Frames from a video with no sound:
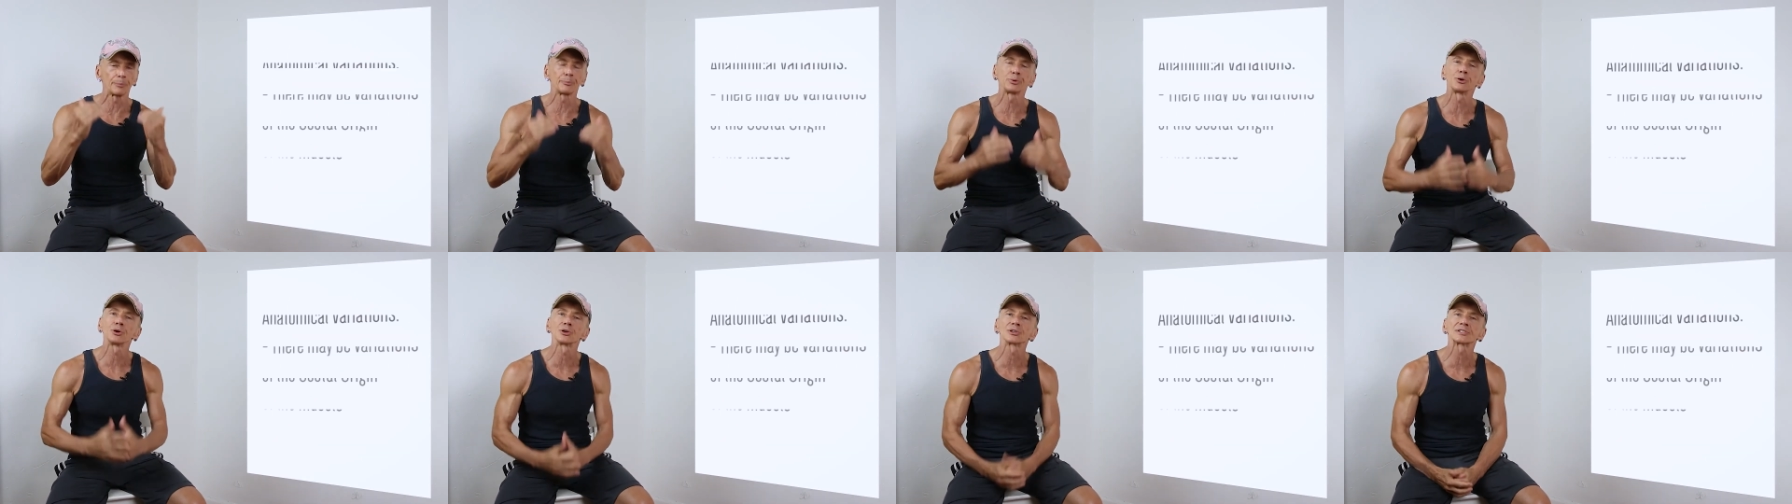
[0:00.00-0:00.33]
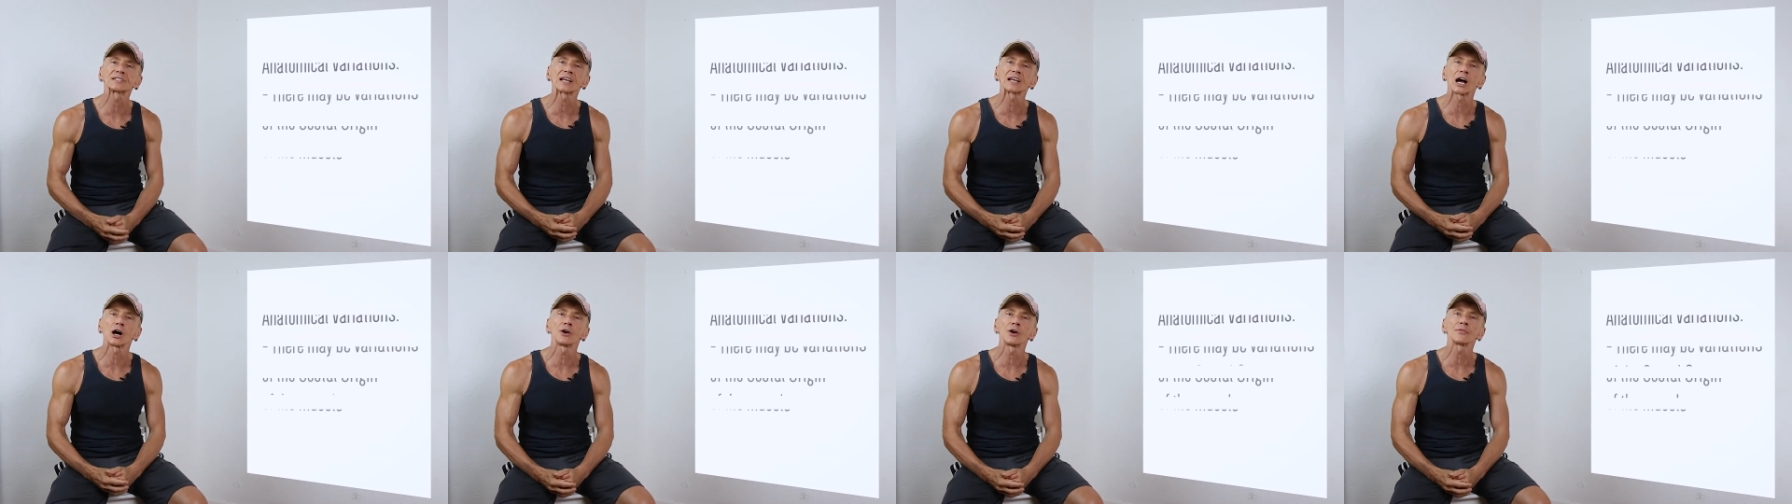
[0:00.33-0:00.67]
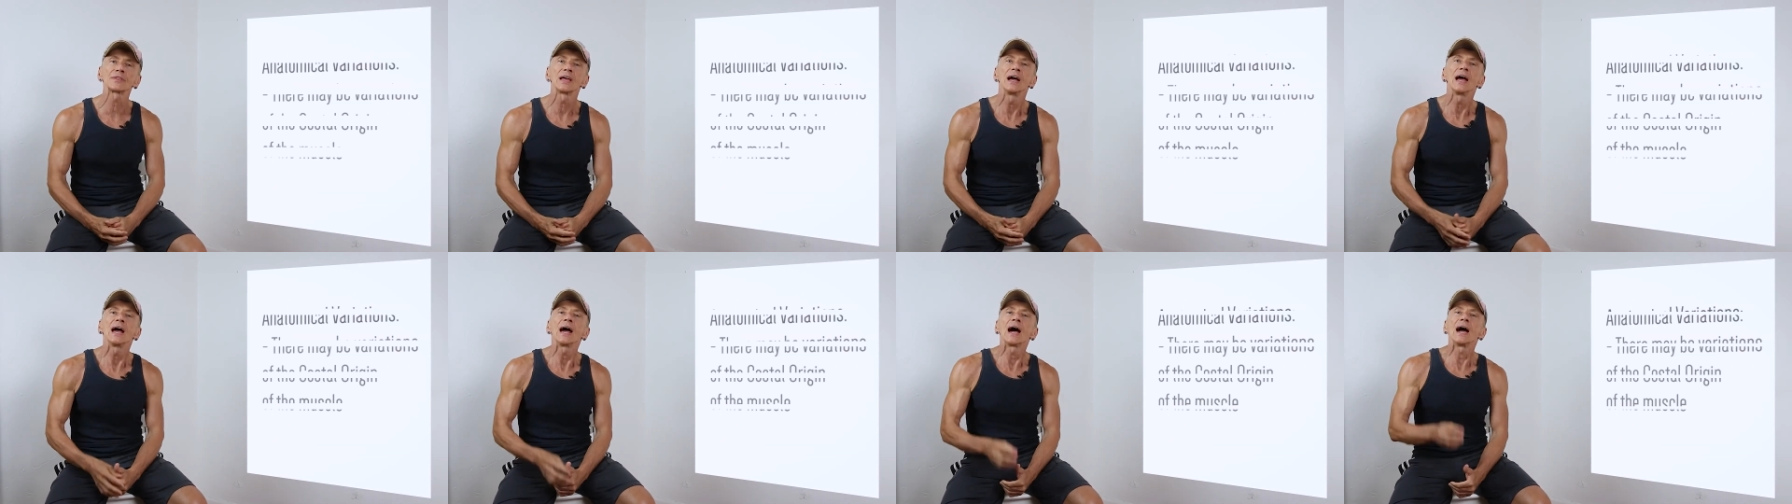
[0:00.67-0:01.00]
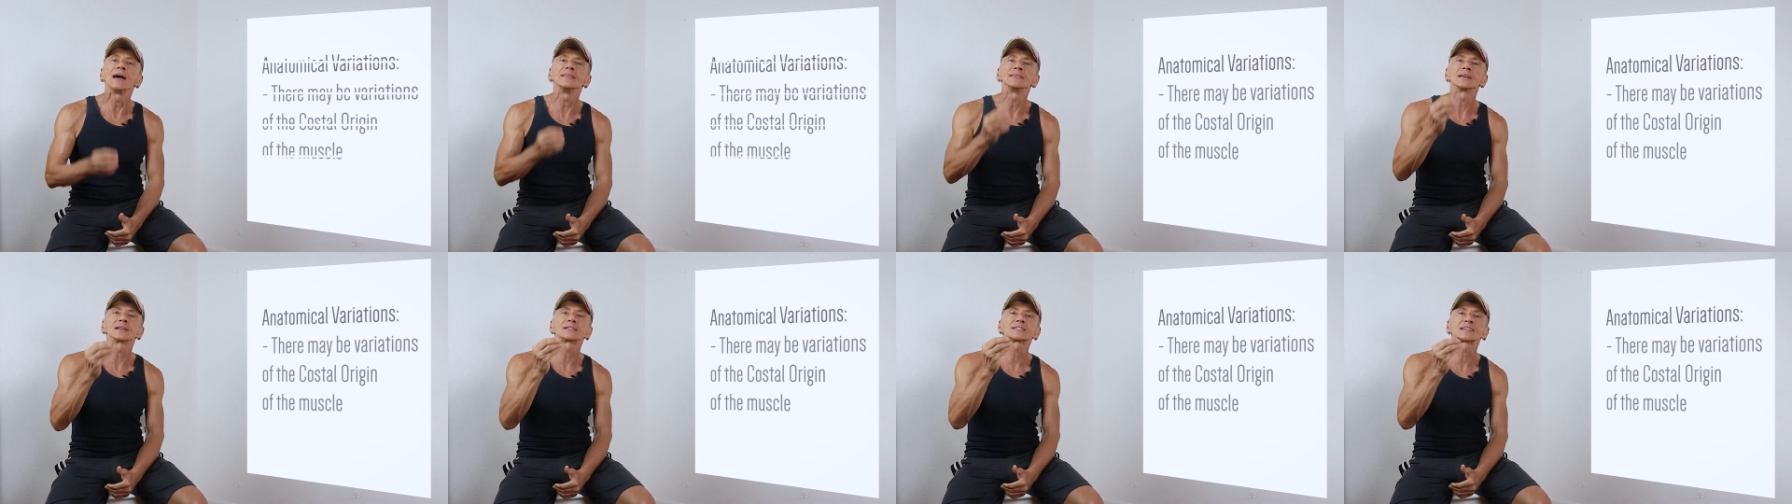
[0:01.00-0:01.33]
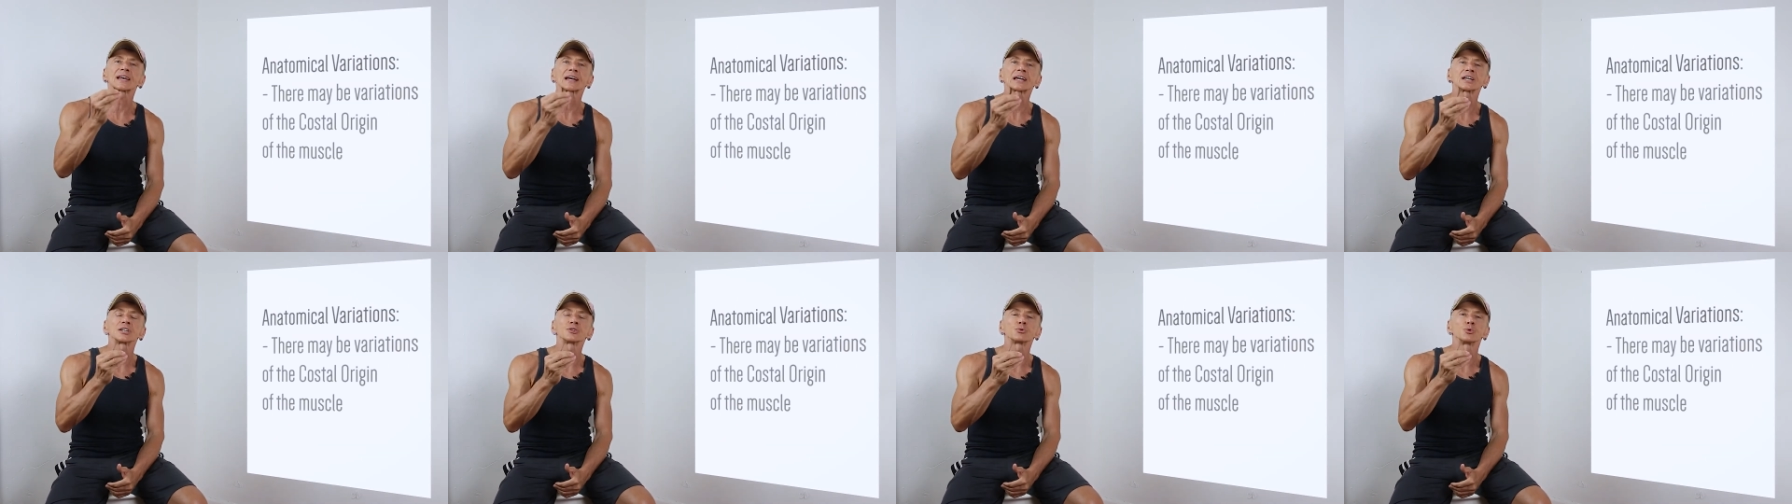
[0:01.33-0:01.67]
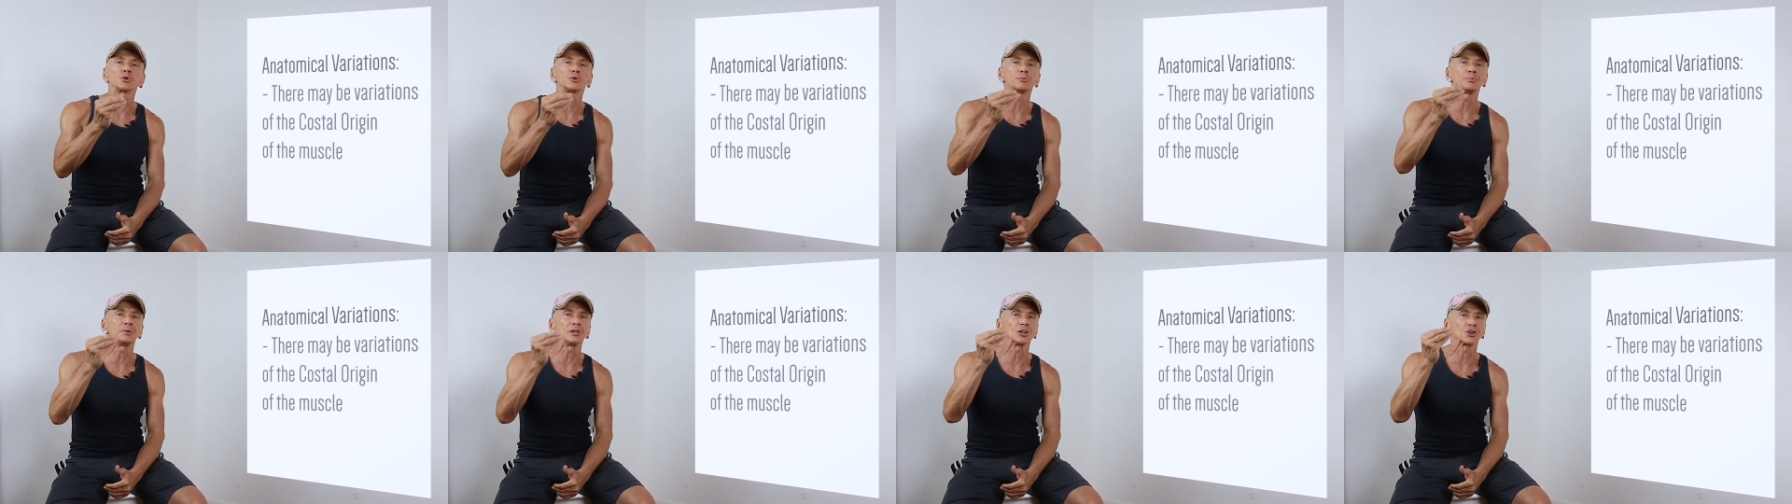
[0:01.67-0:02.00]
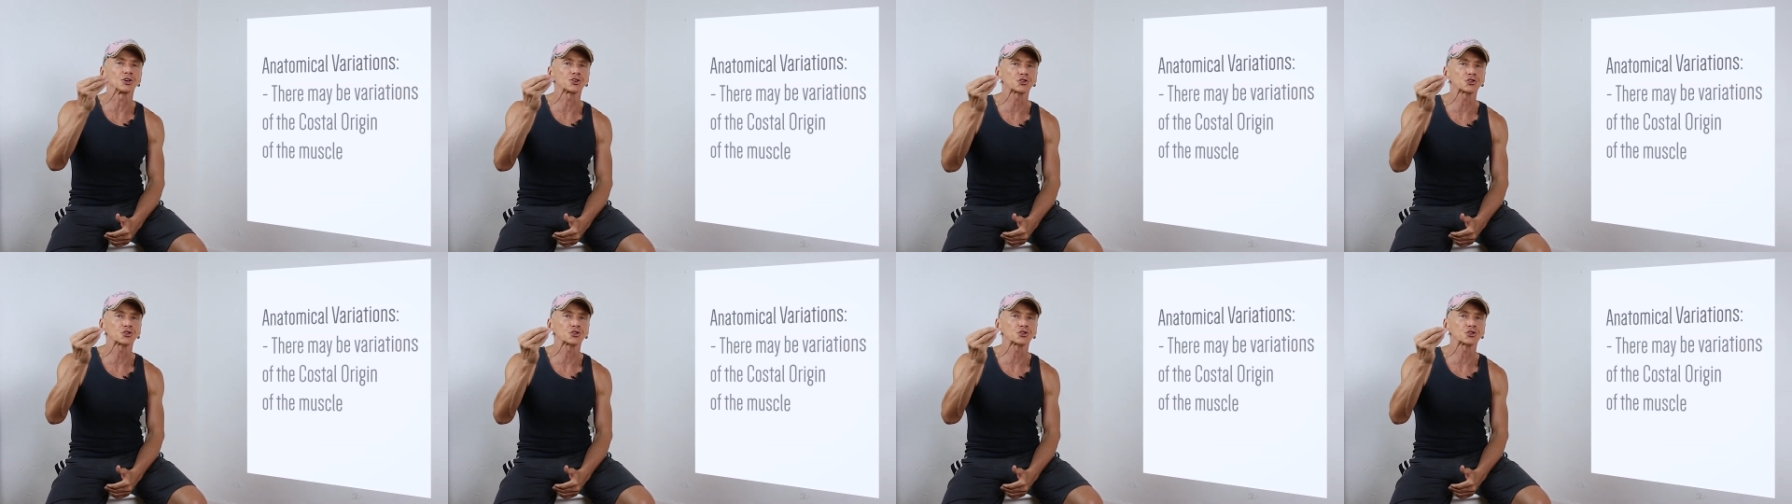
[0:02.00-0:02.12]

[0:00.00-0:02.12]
pulled down, and the second would be a